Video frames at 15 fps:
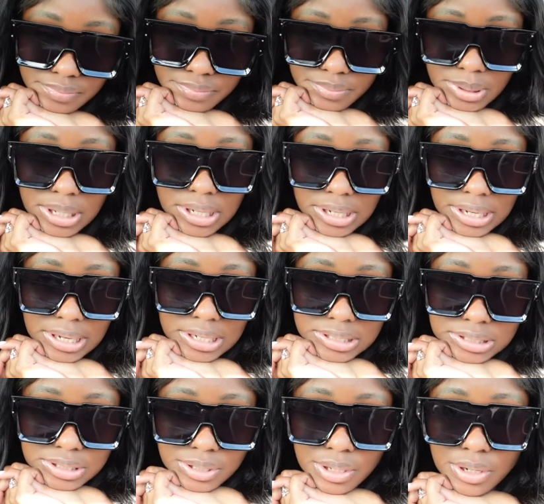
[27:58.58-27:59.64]
But yeah
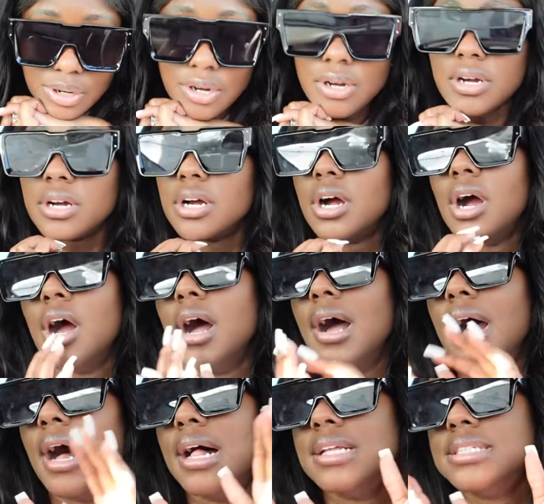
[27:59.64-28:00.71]
guys, so
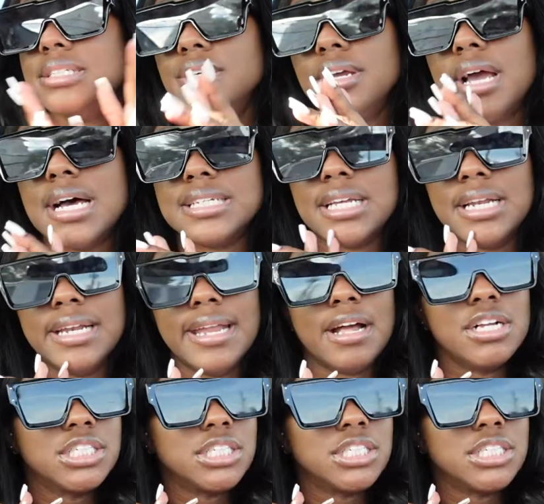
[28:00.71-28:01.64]
I'll see you guys at the nail